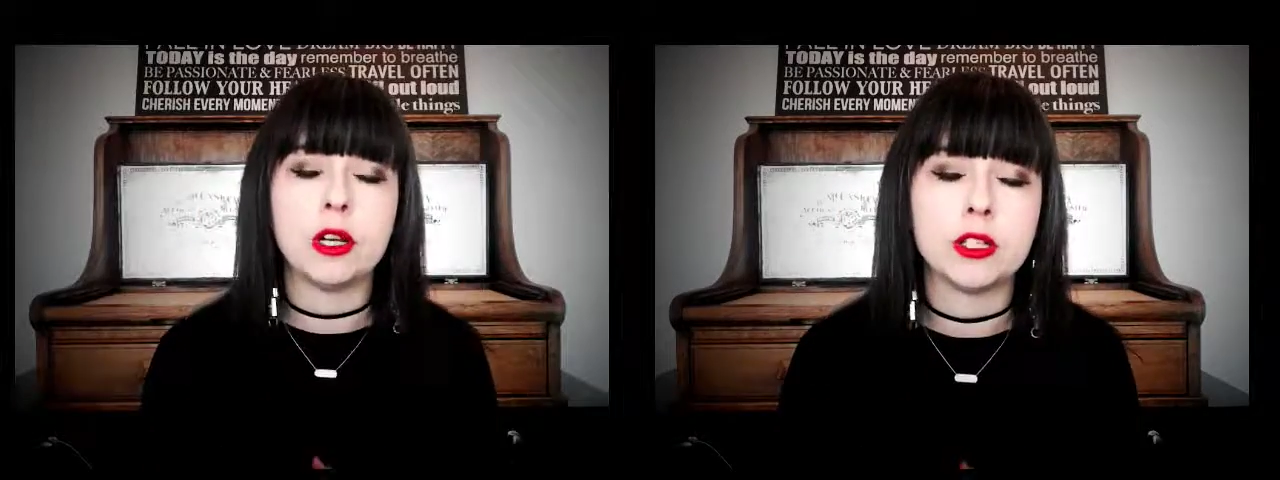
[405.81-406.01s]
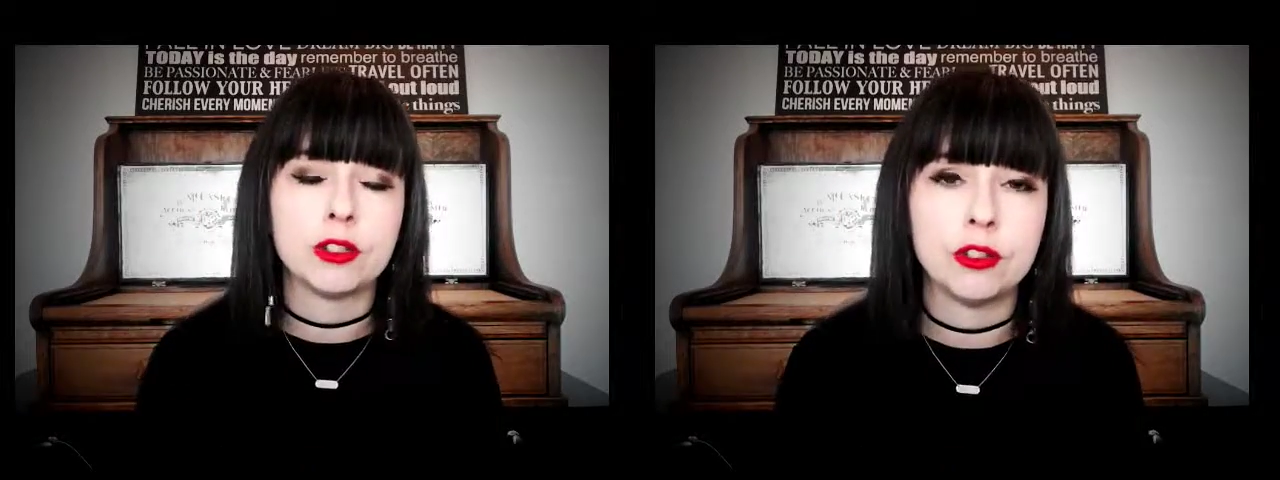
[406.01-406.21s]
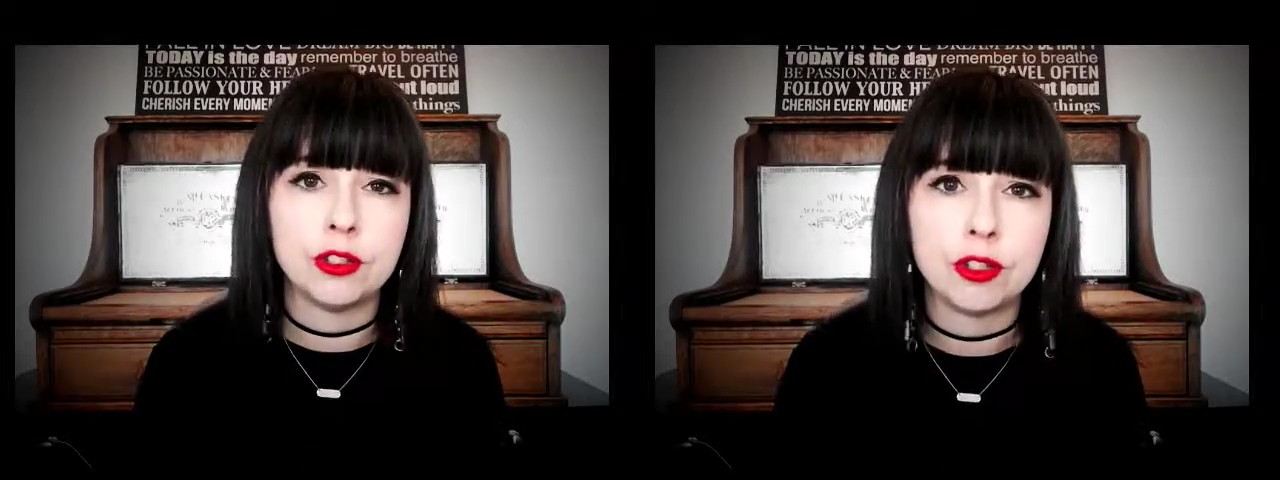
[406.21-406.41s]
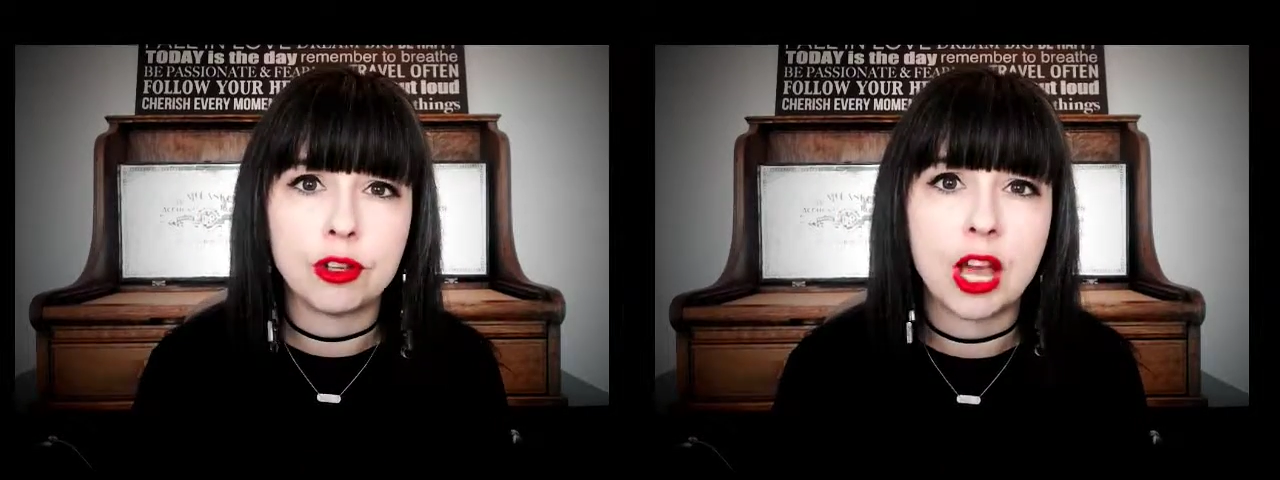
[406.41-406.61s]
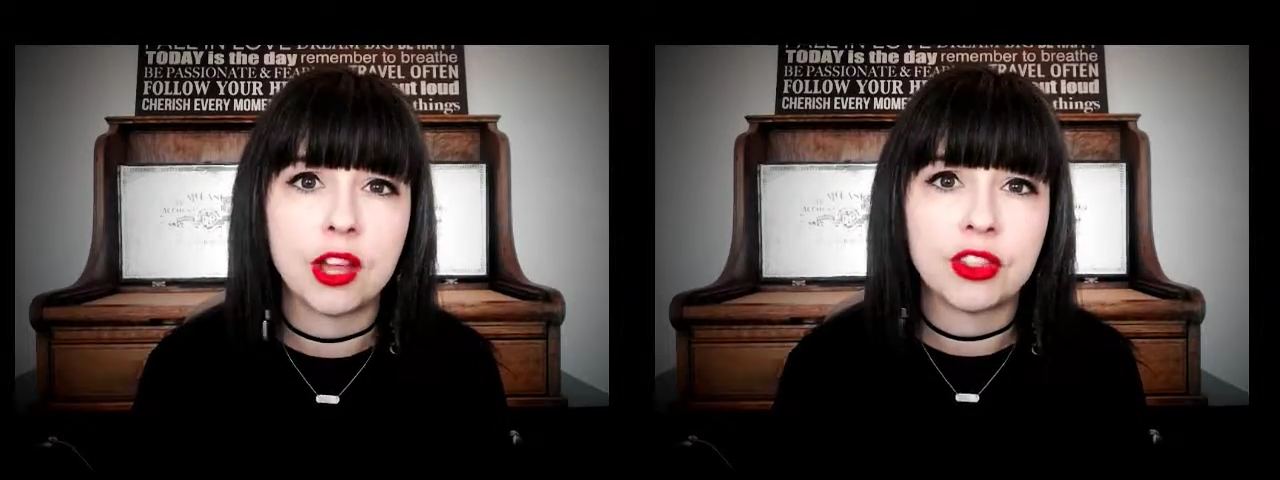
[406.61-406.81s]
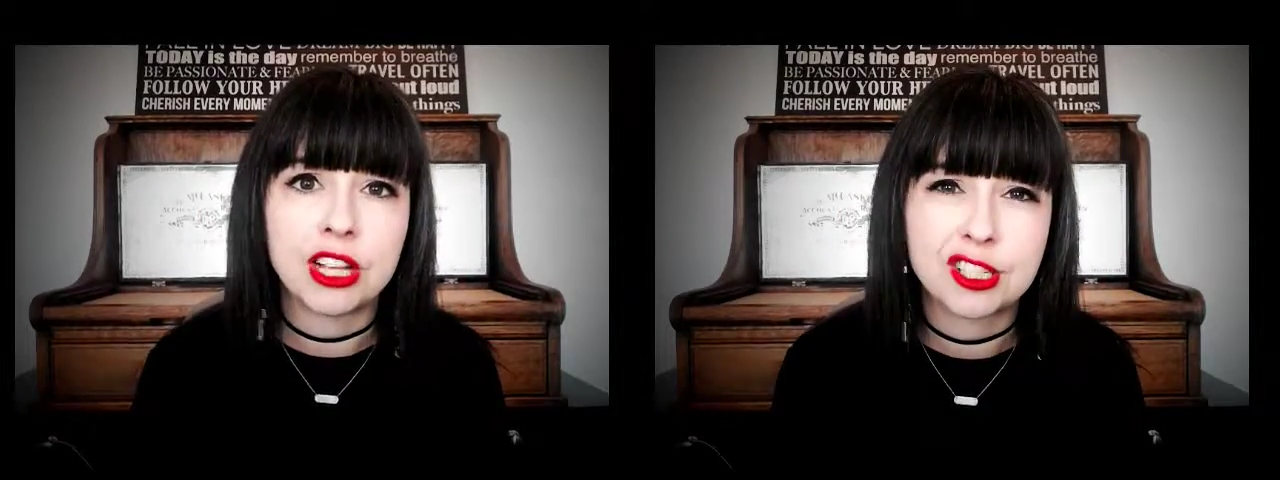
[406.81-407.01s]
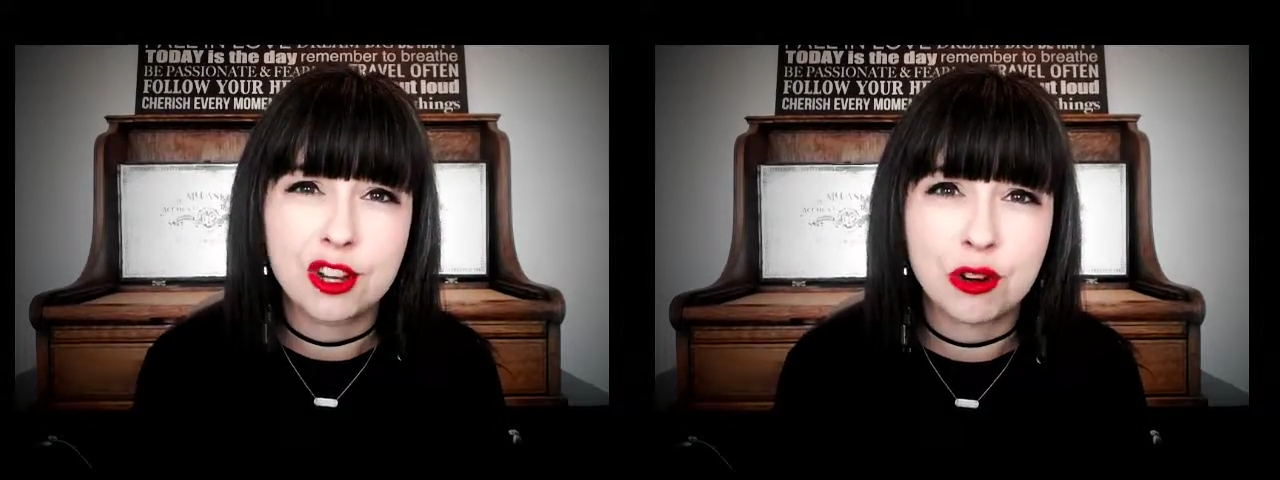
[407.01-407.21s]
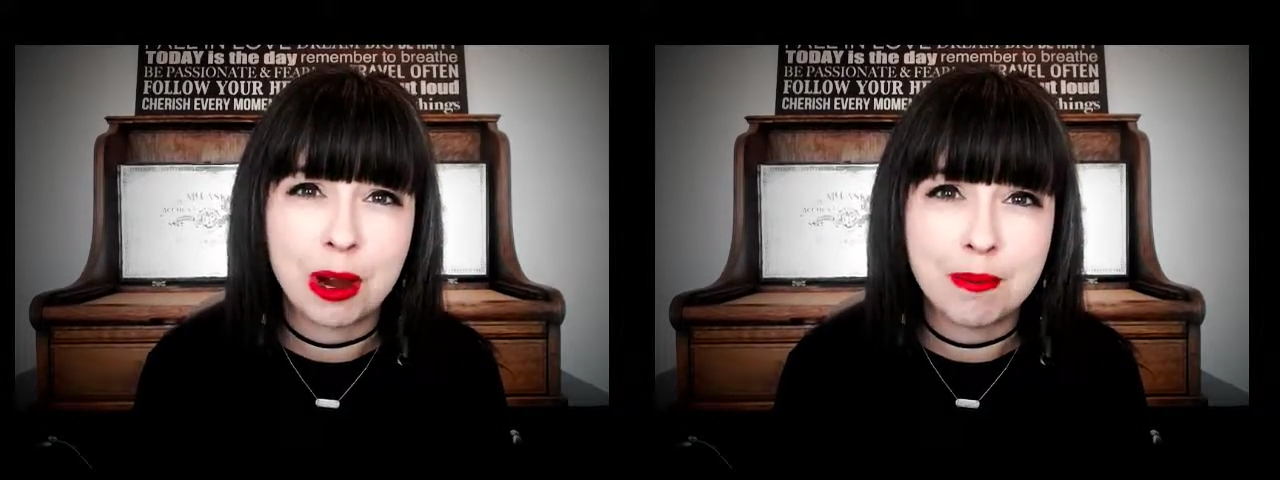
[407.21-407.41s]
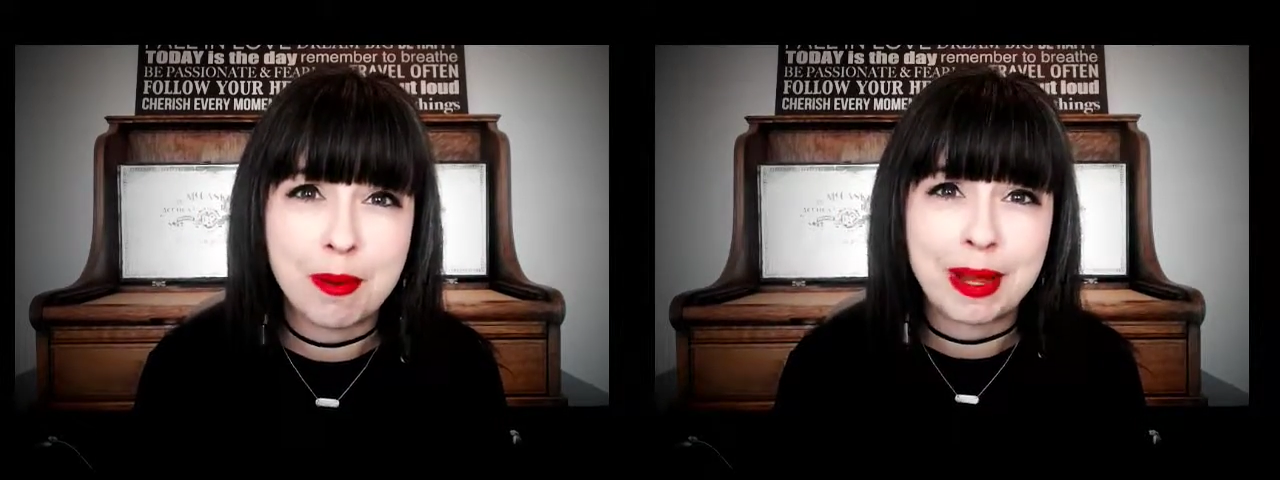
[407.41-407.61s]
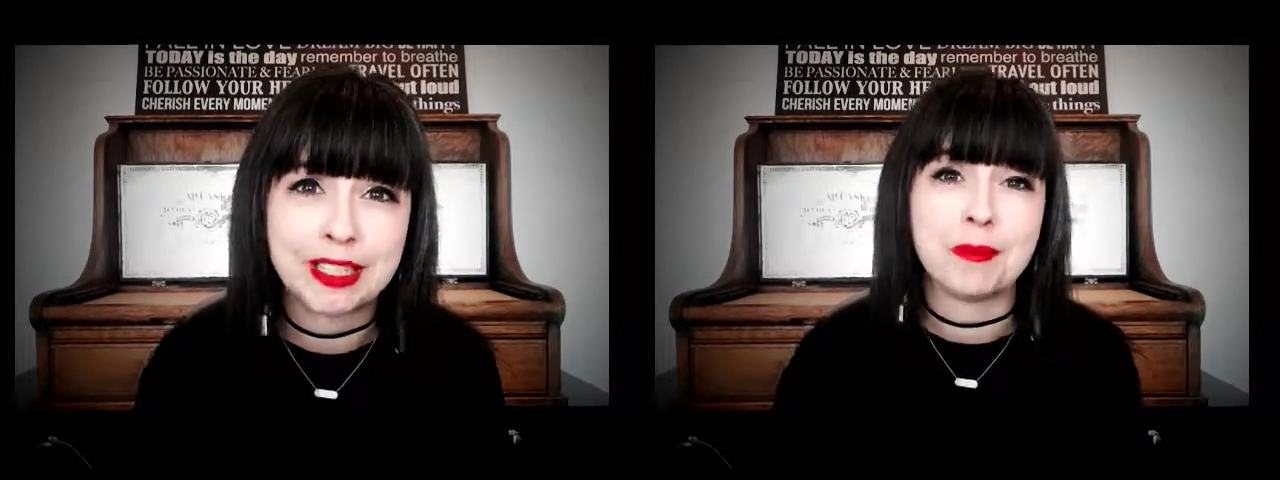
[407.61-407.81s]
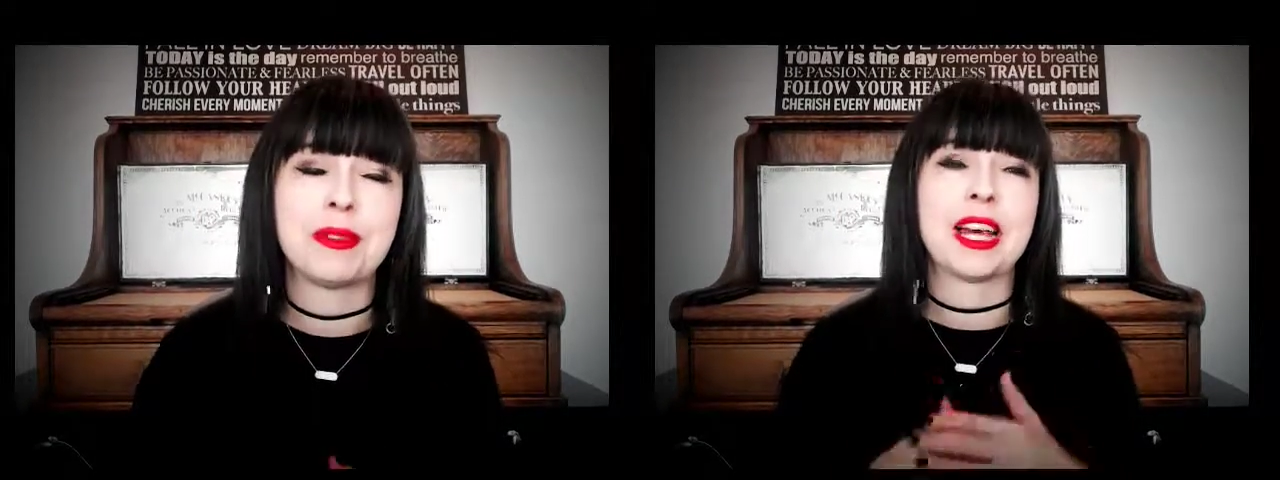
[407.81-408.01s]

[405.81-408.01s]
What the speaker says: as soon as you can. That's how you create momentum.